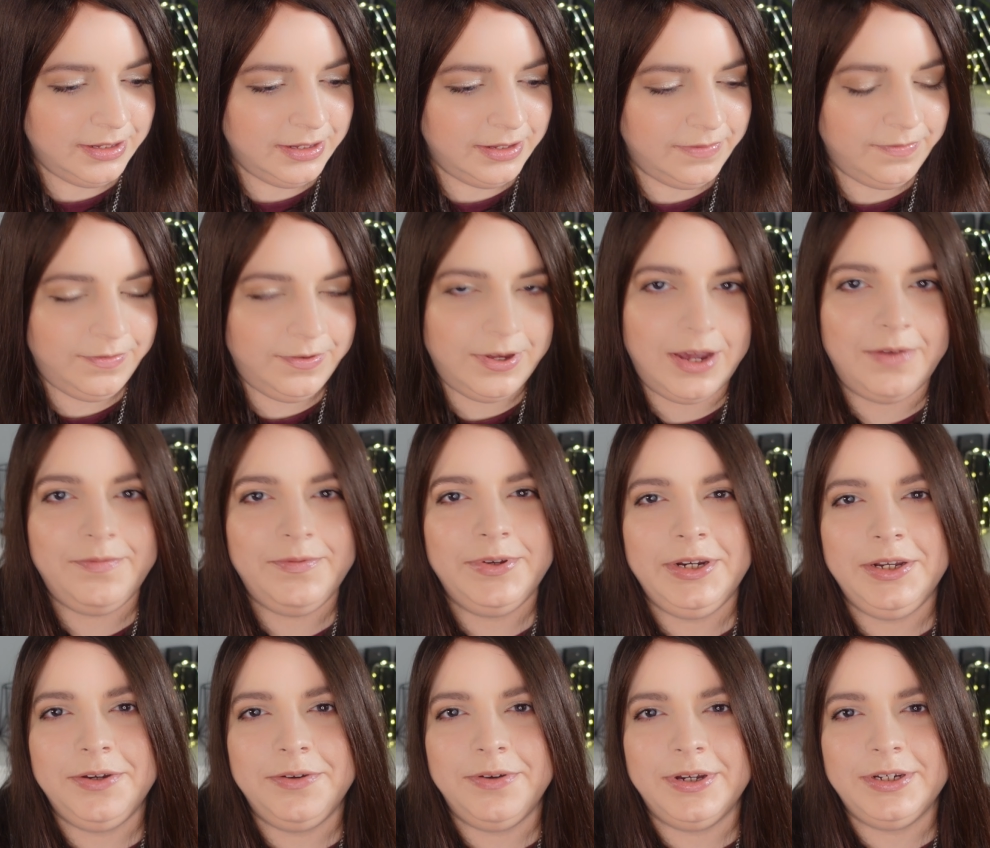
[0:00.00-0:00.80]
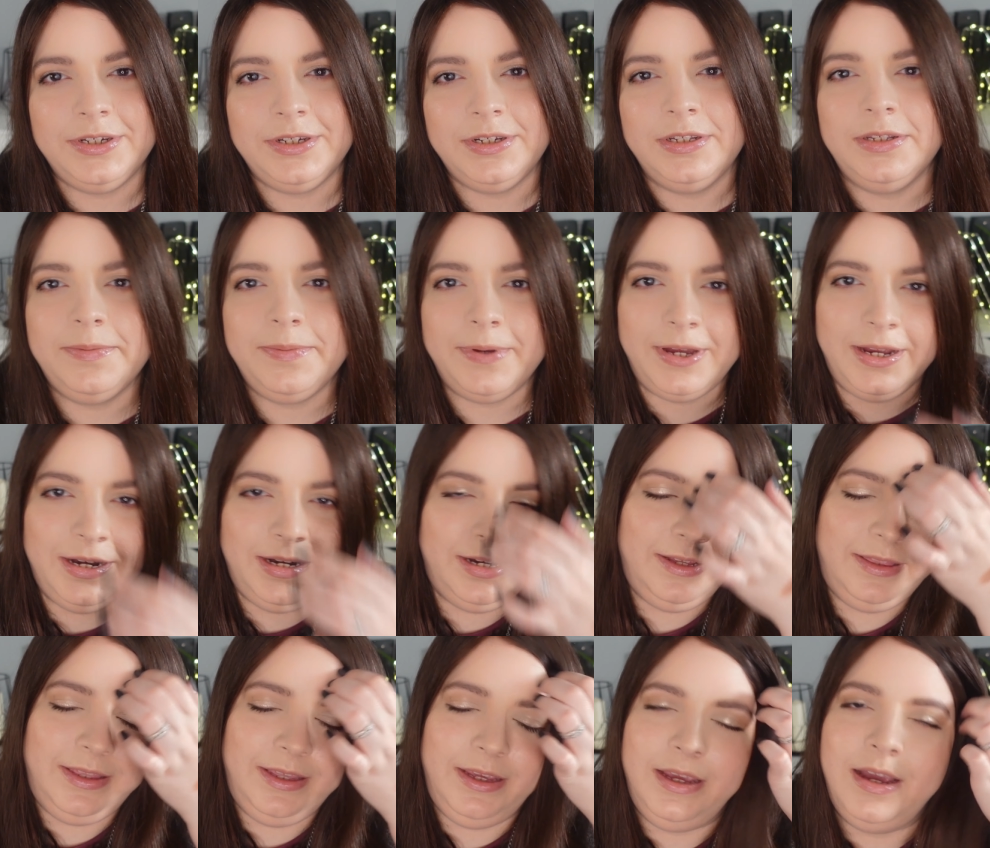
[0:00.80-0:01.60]
if you have any questions about
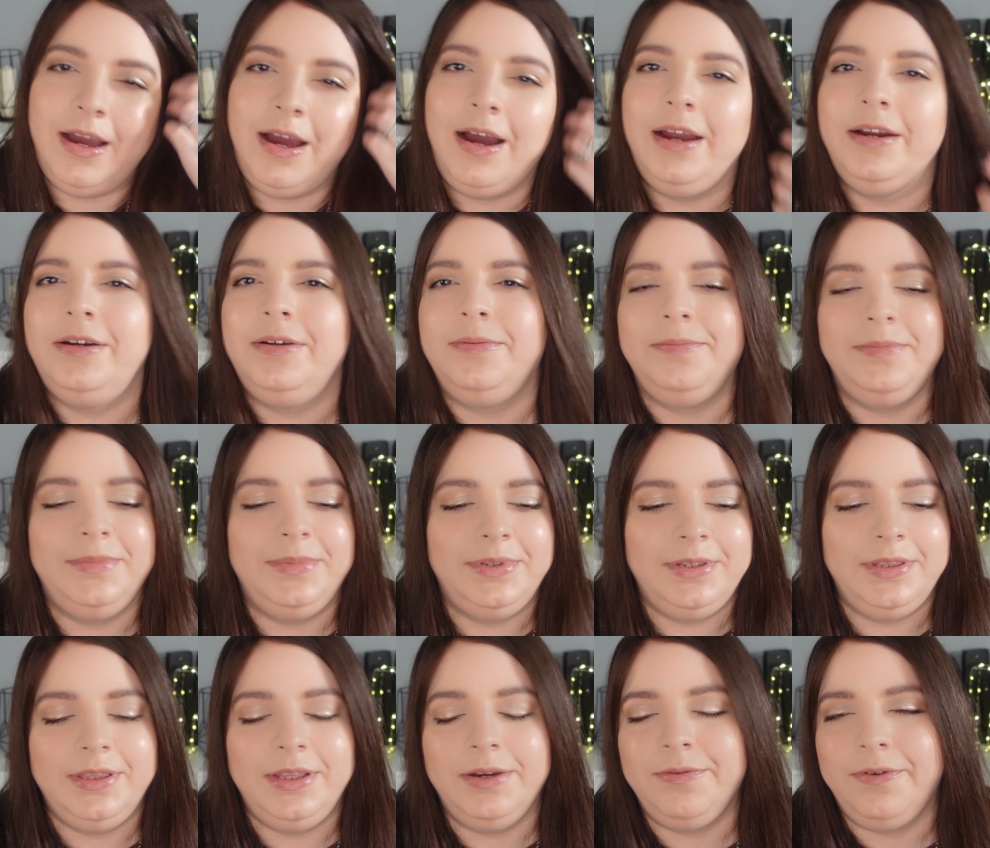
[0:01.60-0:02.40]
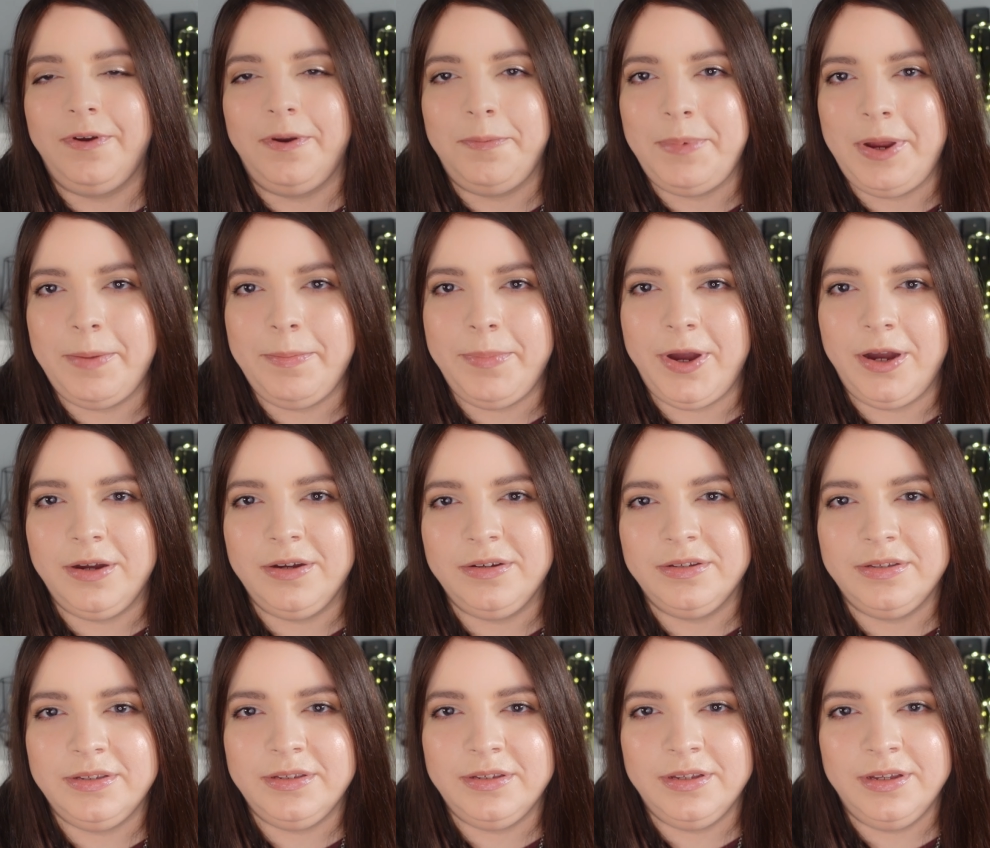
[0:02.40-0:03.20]
any of the items that were in my
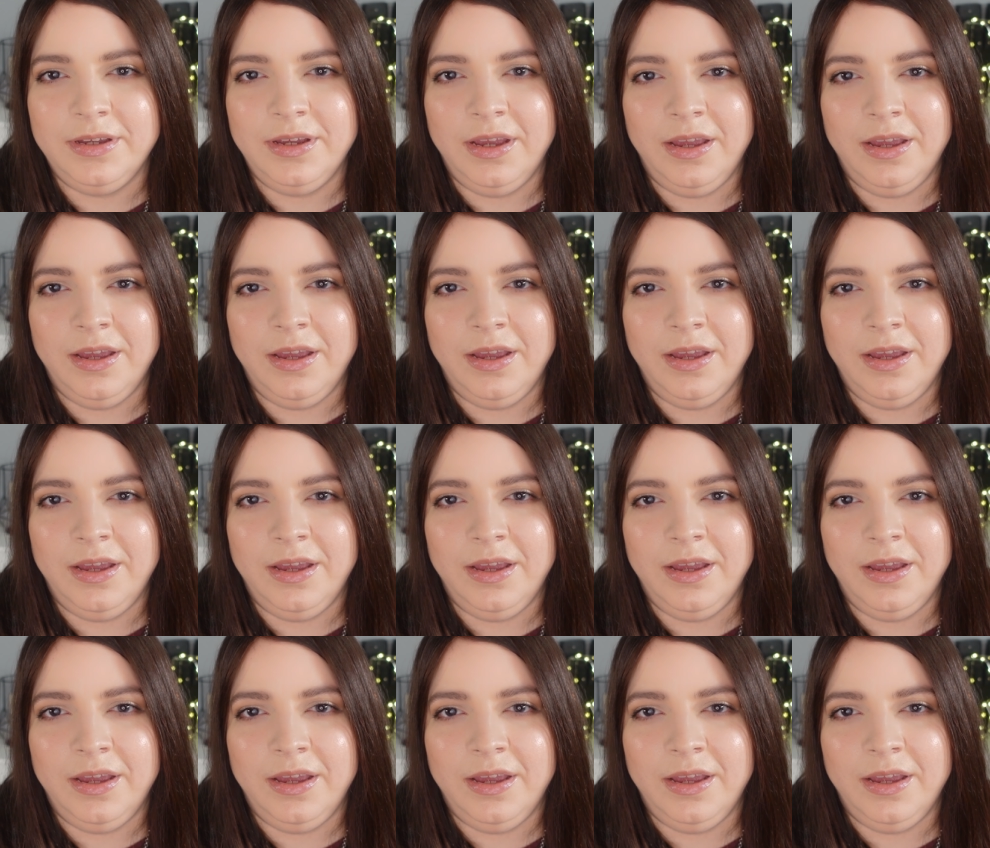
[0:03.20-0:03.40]
box,